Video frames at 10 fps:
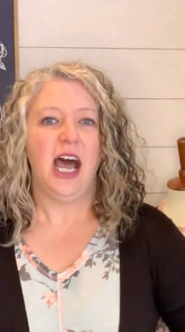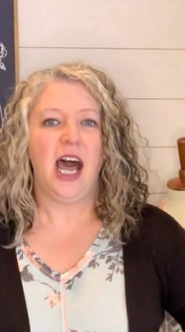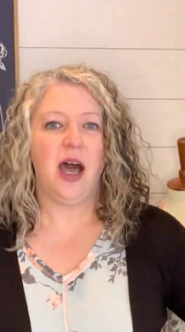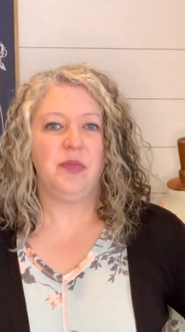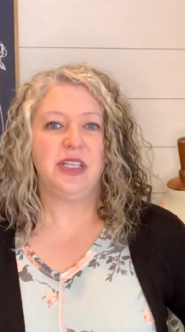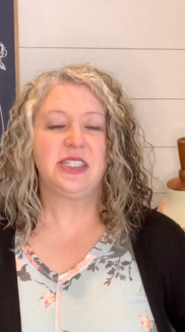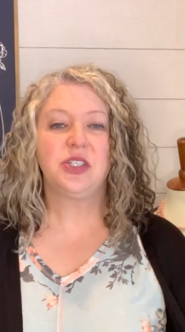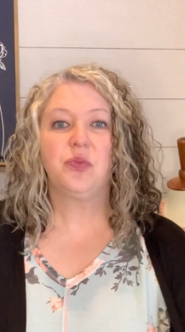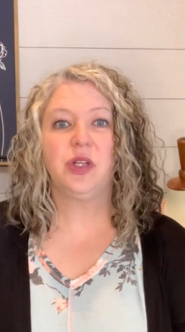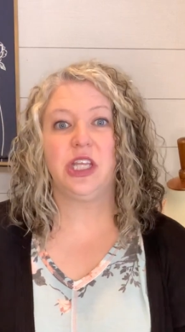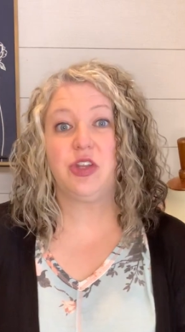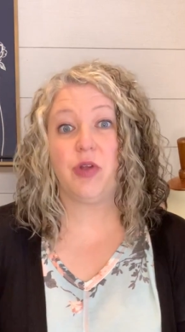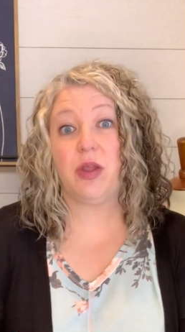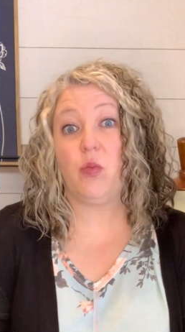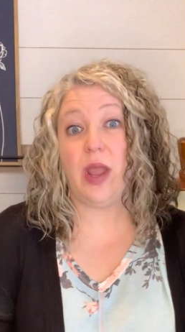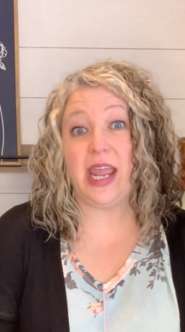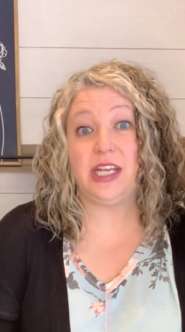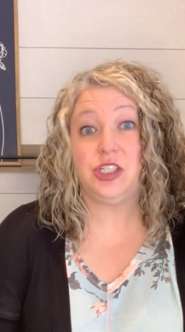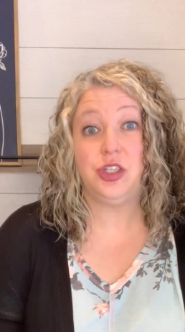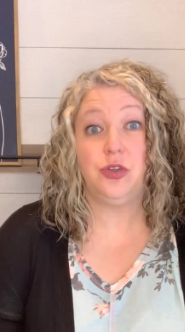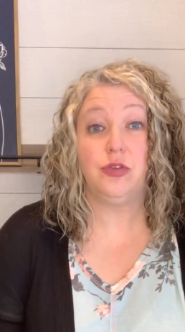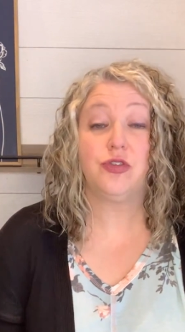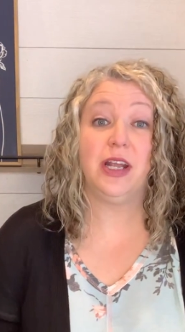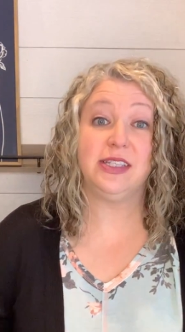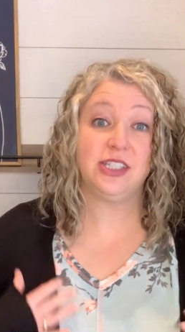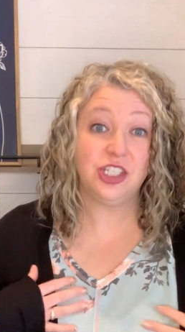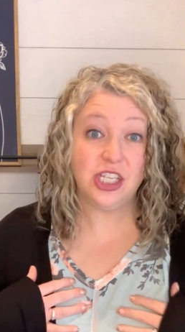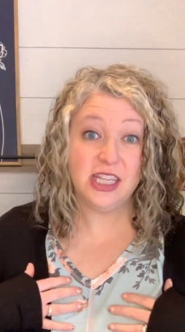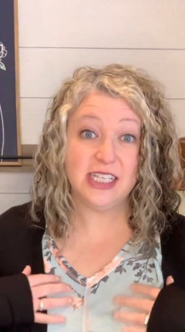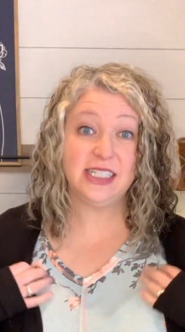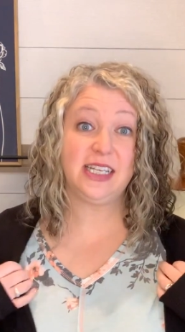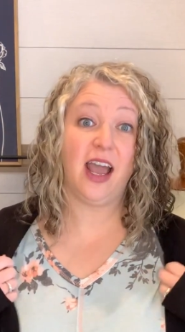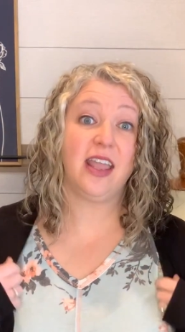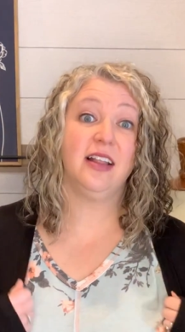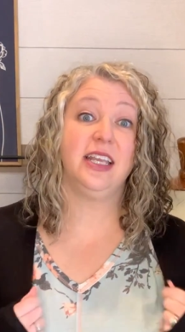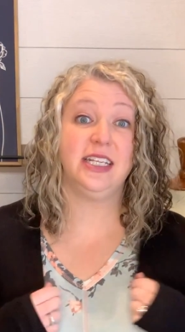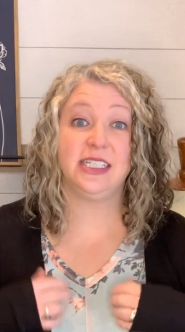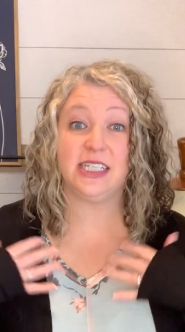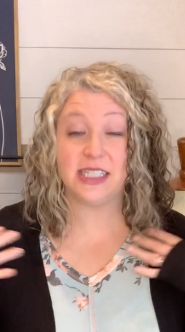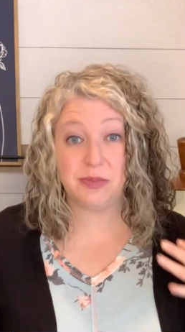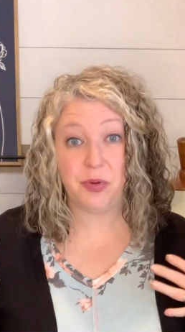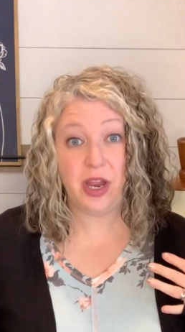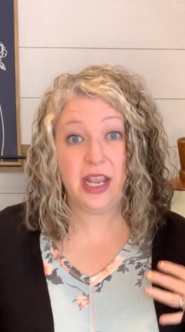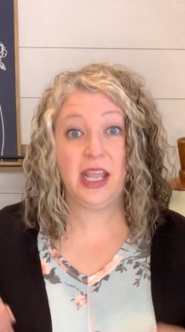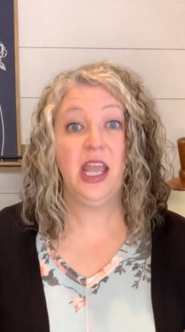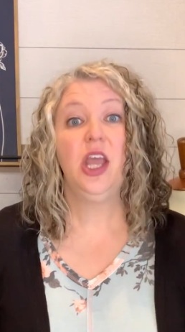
Um, this is a really great way to transition this style into spring